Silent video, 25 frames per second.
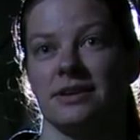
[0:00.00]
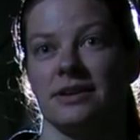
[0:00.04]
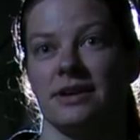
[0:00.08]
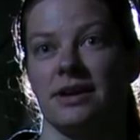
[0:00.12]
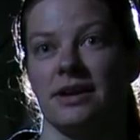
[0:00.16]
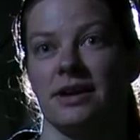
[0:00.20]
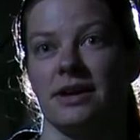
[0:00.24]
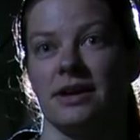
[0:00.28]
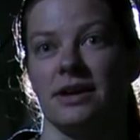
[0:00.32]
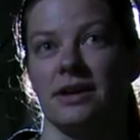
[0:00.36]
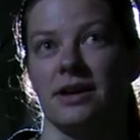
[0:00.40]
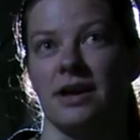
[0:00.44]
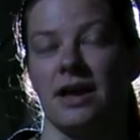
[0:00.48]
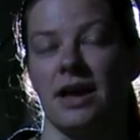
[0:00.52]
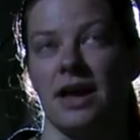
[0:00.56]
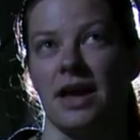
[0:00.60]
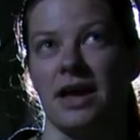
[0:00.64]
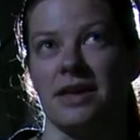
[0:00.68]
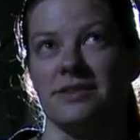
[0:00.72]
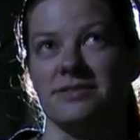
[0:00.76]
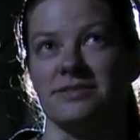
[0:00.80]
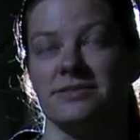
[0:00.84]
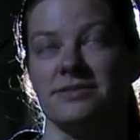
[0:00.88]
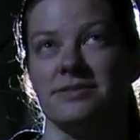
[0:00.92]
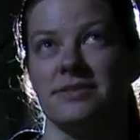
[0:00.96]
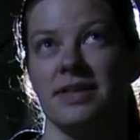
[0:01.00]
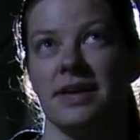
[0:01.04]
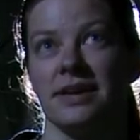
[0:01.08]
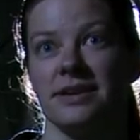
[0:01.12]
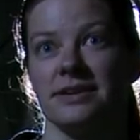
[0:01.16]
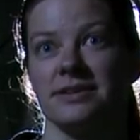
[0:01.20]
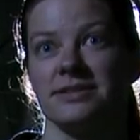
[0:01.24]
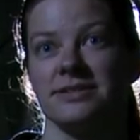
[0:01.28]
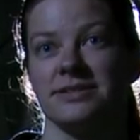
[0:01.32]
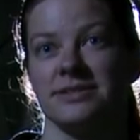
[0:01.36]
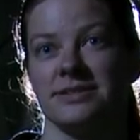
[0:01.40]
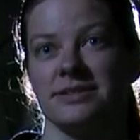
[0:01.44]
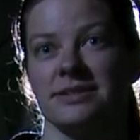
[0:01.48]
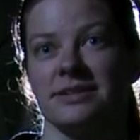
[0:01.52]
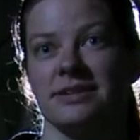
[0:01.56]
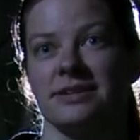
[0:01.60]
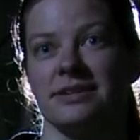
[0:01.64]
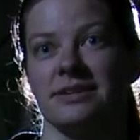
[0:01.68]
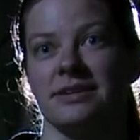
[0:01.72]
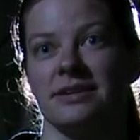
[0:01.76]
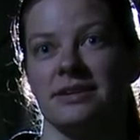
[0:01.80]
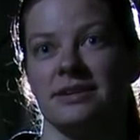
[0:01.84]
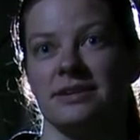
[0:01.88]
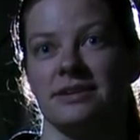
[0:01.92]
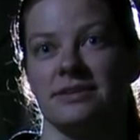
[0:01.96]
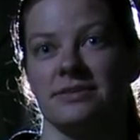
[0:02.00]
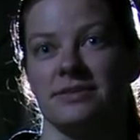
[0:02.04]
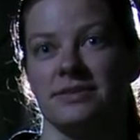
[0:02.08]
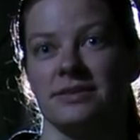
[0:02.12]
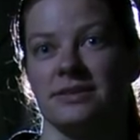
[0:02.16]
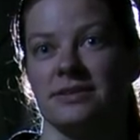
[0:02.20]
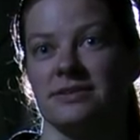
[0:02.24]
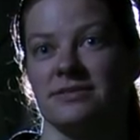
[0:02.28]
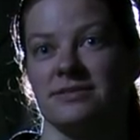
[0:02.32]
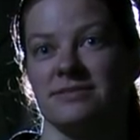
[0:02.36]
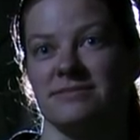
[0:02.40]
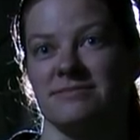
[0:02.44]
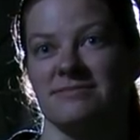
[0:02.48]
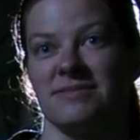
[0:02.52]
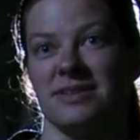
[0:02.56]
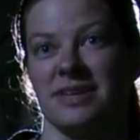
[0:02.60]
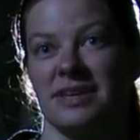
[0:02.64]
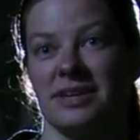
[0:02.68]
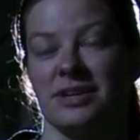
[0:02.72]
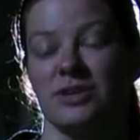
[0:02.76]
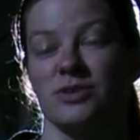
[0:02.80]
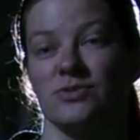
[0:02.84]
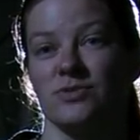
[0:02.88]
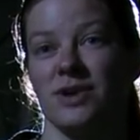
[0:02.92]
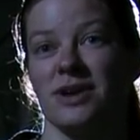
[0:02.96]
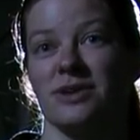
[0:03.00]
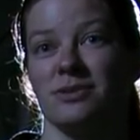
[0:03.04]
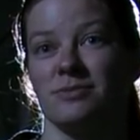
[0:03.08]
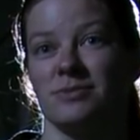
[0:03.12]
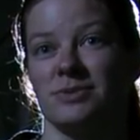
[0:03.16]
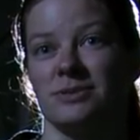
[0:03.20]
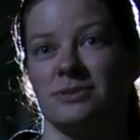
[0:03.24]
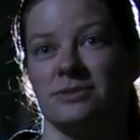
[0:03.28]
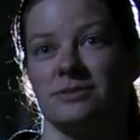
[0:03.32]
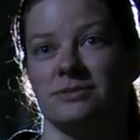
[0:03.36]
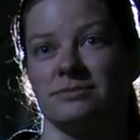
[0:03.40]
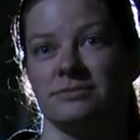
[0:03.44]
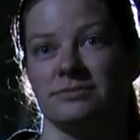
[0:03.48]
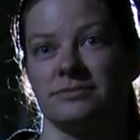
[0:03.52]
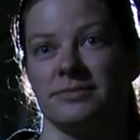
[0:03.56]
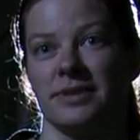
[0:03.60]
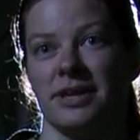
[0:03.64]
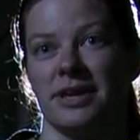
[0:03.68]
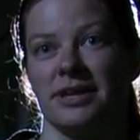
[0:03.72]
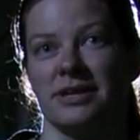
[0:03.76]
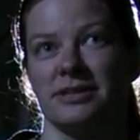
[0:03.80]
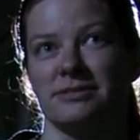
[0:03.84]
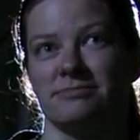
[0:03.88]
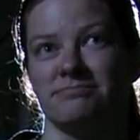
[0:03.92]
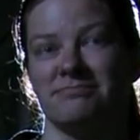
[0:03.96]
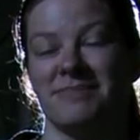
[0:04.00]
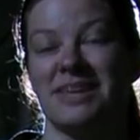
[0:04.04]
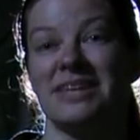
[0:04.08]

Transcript: Uh, and they see in this incredible uh,